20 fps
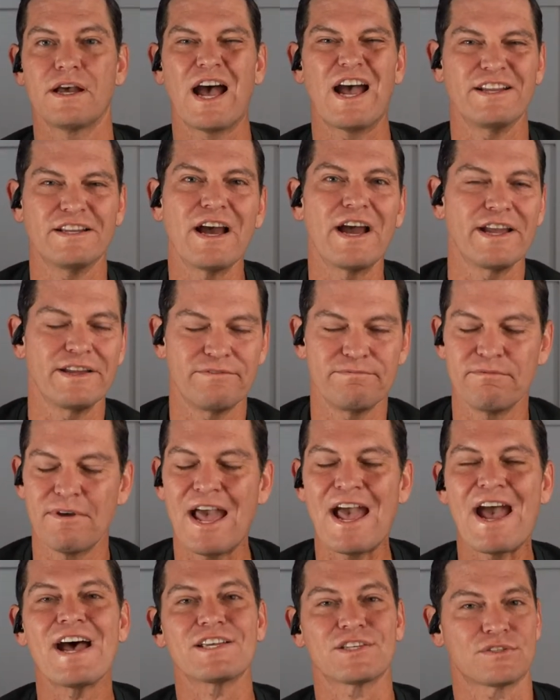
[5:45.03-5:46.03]
I
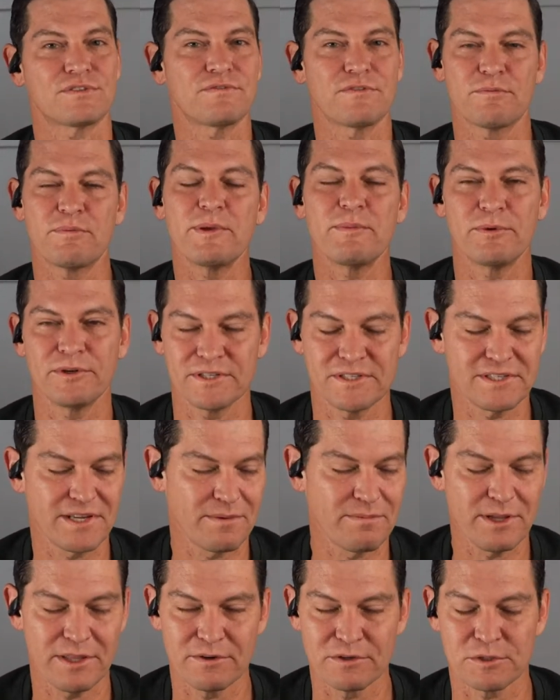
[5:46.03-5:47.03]
asked for people to
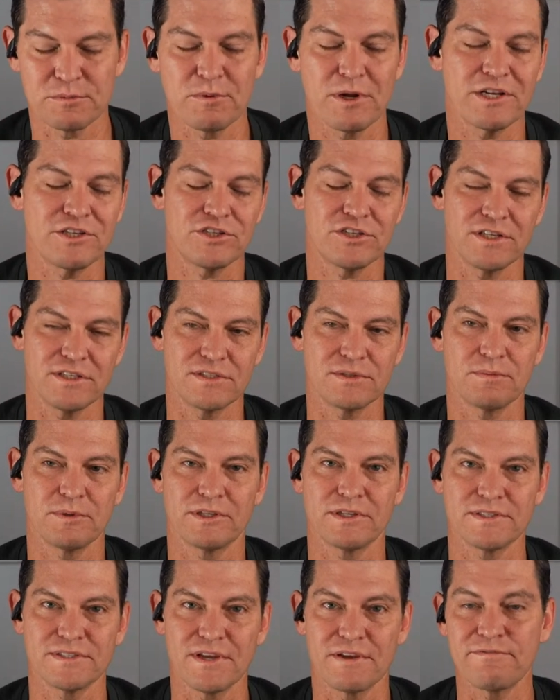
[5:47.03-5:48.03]
send me their spreadsheets
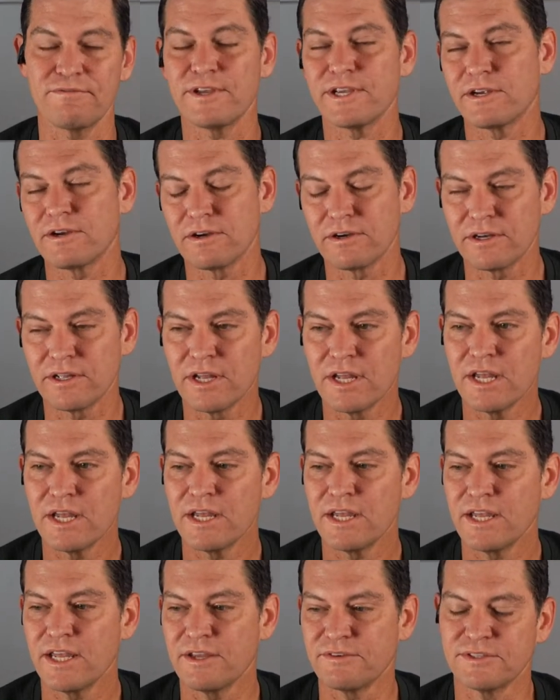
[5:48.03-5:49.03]
because I figured
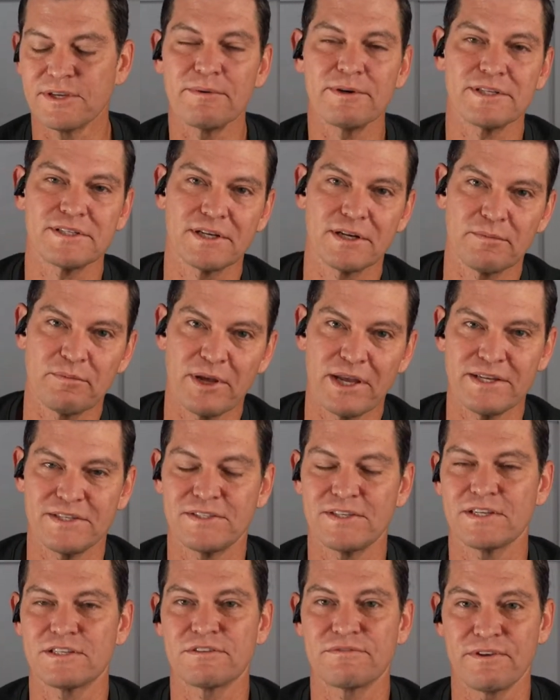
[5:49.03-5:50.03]
if somebody's going to pay
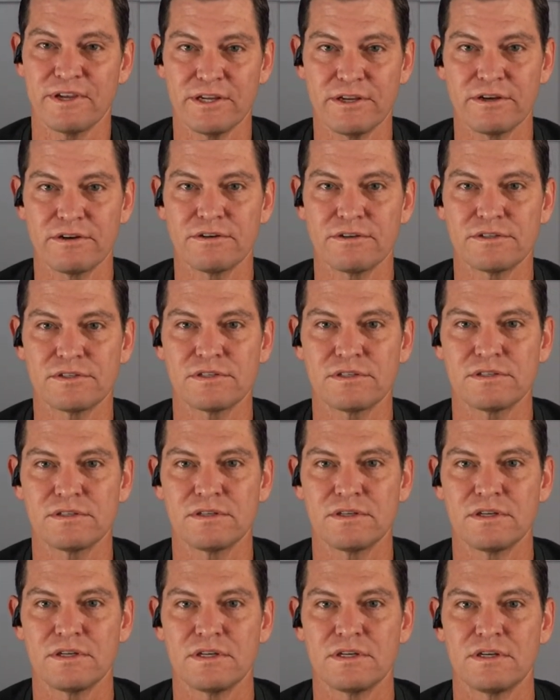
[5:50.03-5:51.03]
six figures
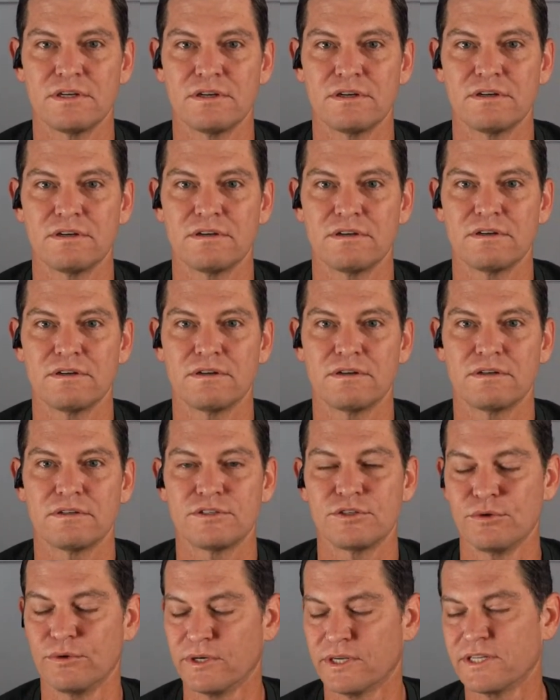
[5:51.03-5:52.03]

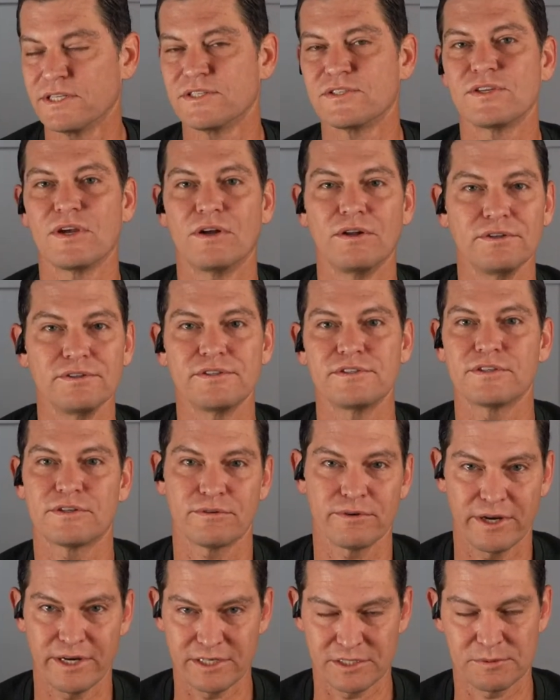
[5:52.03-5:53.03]
to a consultant to
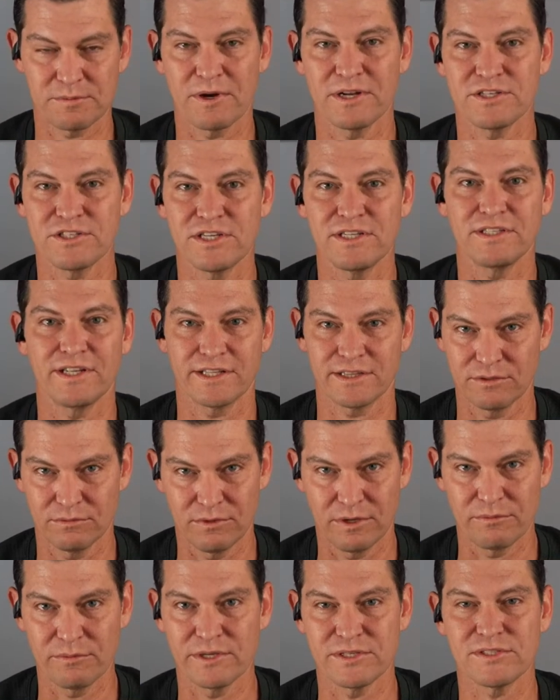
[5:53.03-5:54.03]
create a spreadsheet like the
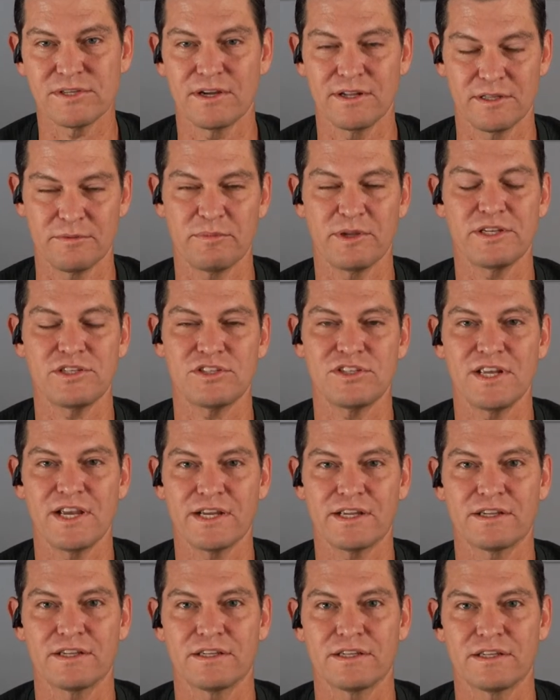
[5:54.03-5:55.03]
one we saw on the pitch
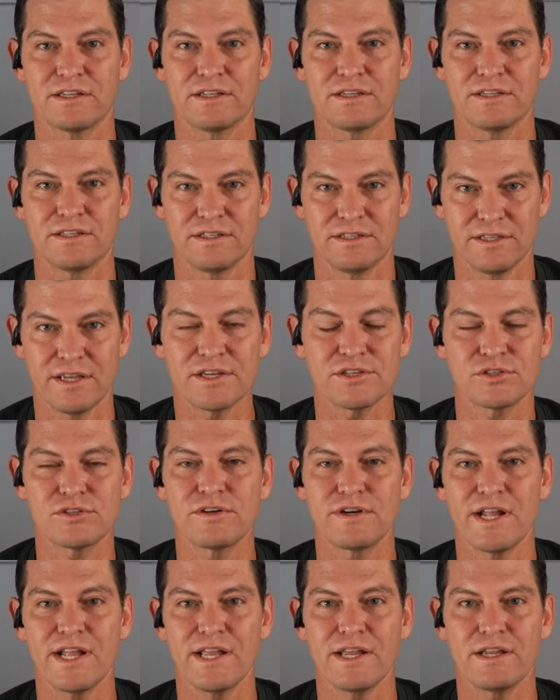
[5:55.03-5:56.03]
deck
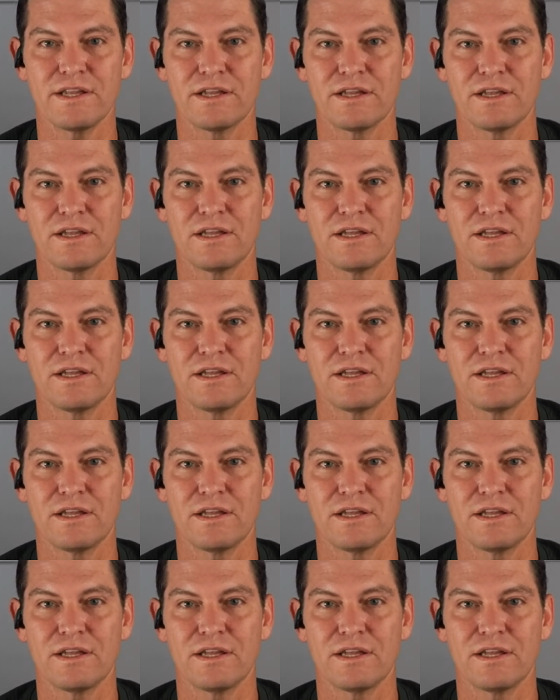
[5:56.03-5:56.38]
yesterday